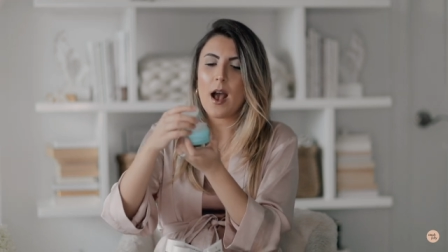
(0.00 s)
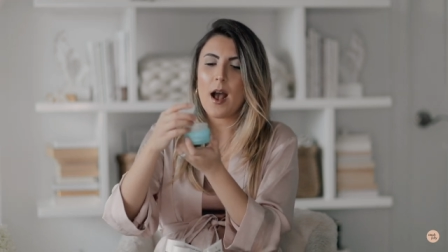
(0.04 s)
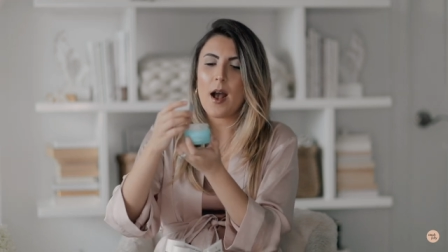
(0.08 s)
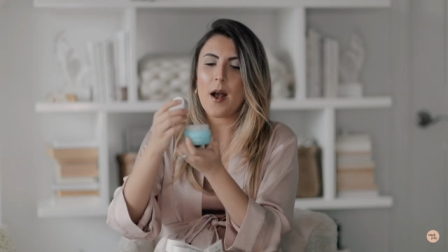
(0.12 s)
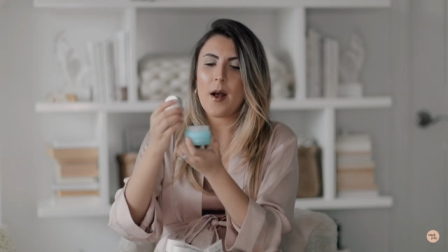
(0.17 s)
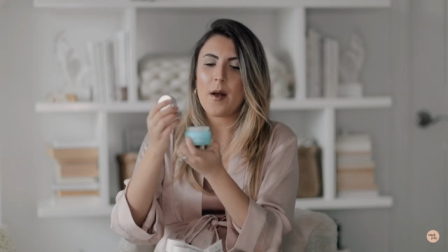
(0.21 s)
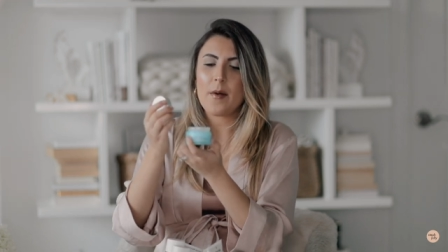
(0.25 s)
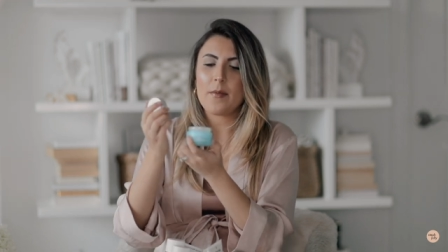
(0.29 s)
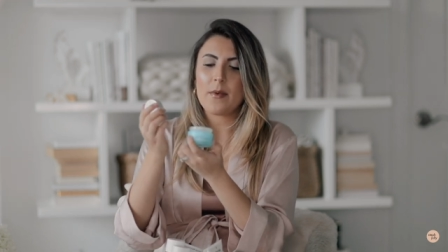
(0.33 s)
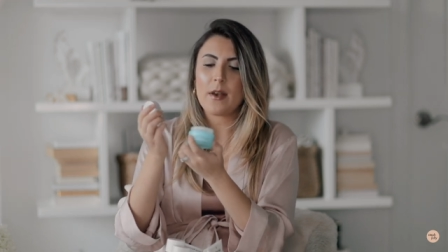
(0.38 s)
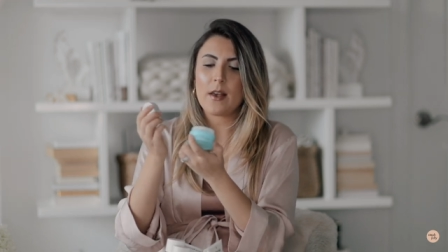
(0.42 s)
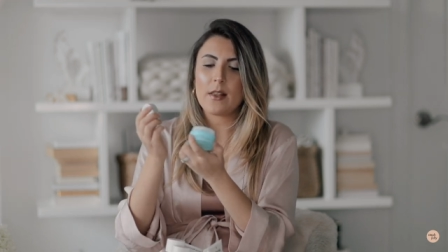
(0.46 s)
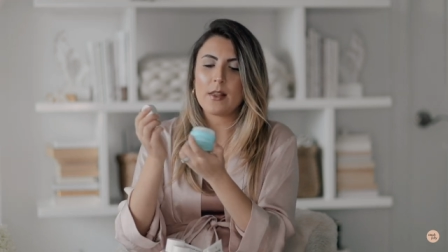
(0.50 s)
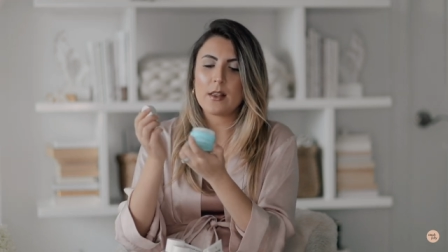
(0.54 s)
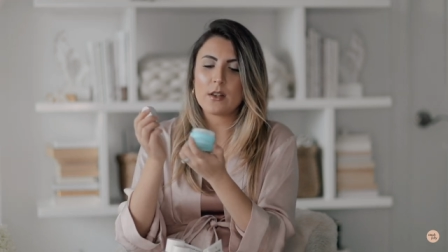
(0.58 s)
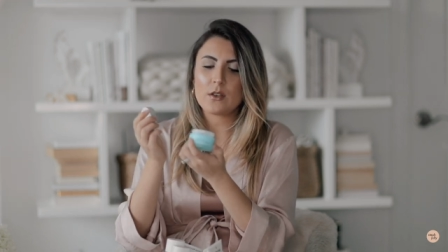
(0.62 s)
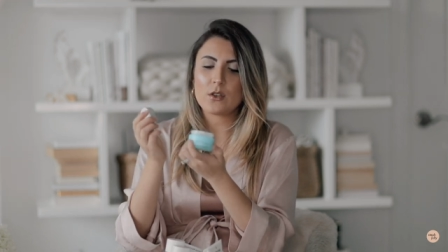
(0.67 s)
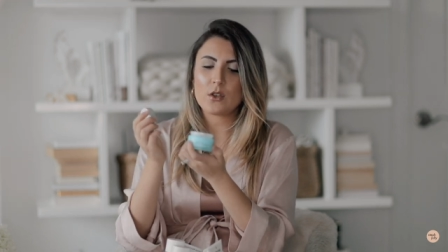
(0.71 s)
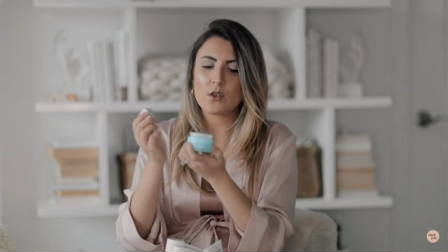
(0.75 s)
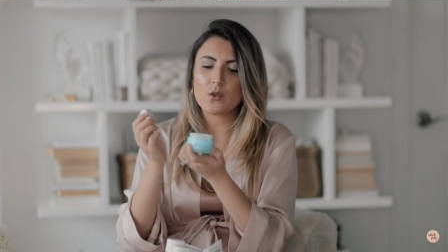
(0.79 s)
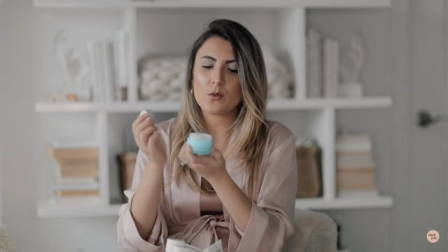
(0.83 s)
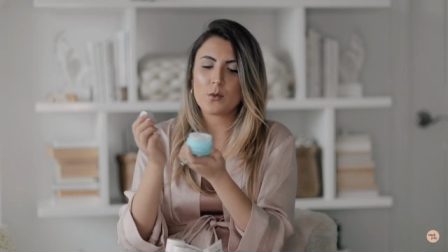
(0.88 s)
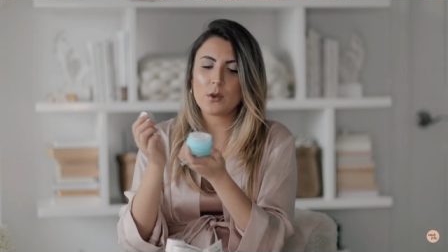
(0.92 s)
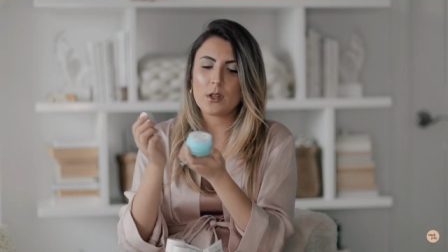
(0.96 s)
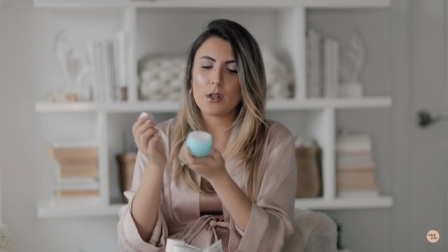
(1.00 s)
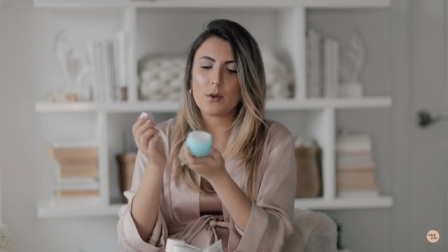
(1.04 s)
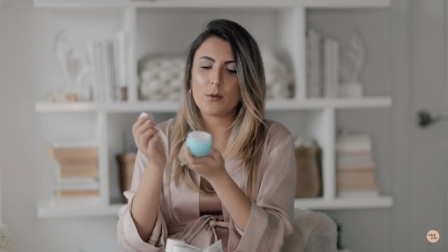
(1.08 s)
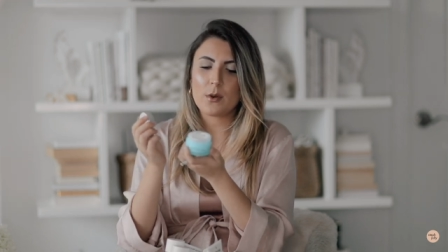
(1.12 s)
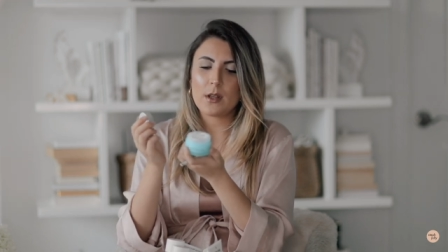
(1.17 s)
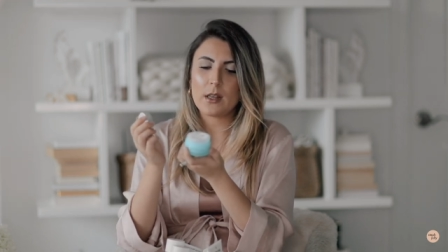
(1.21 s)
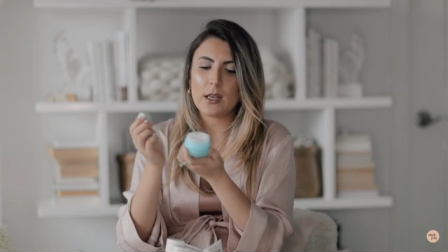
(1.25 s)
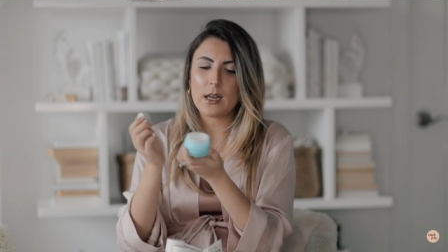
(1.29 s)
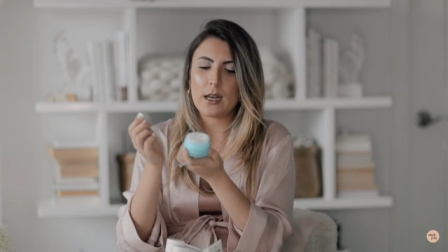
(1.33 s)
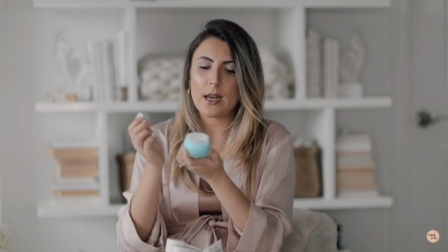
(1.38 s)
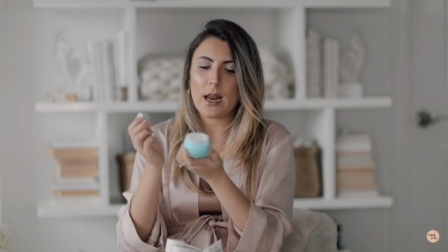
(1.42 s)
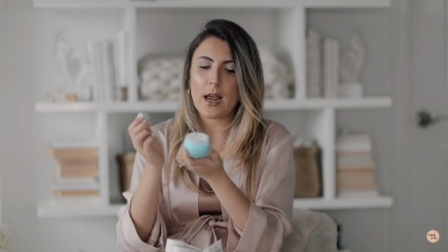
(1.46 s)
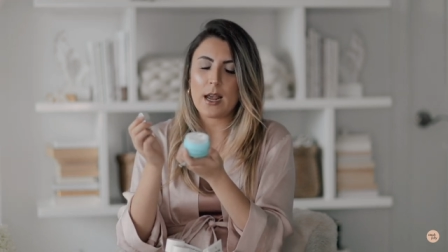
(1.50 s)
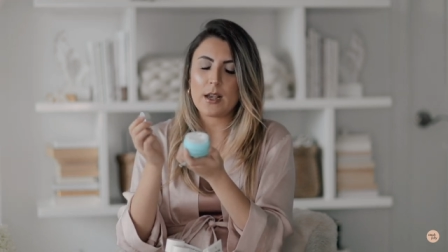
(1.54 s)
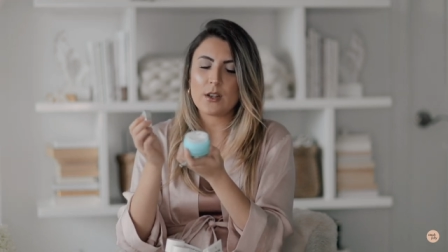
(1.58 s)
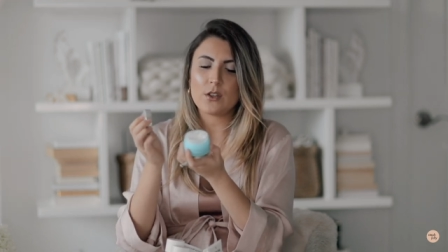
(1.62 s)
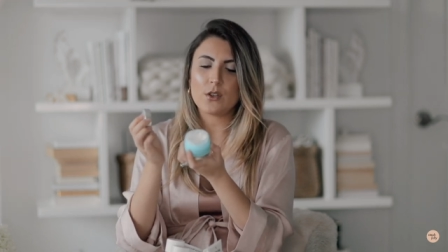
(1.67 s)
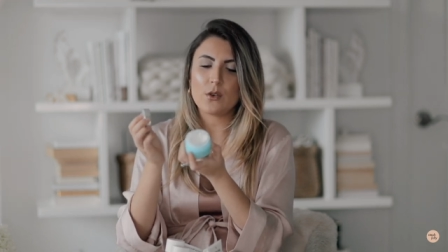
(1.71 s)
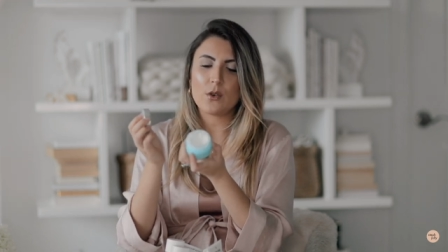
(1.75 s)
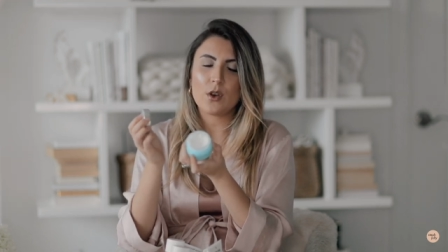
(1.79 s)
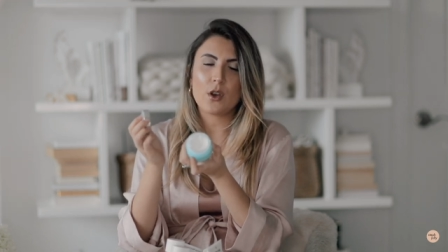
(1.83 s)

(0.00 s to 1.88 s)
Um, and this is really, really nice.